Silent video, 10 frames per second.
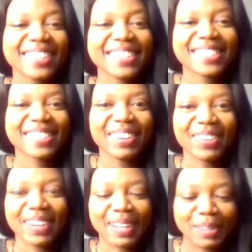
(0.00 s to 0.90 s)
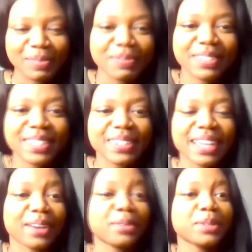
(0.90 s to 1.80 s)
So
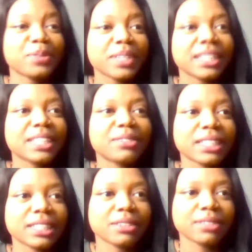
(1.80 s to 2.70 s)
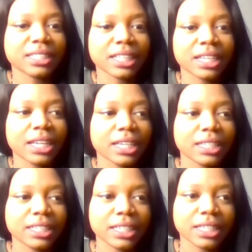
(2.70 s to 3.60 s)
yeah, we really, really, really
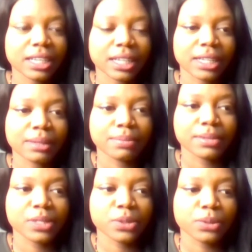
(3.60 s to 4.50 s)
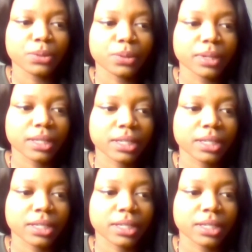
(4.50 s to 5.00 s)
need to,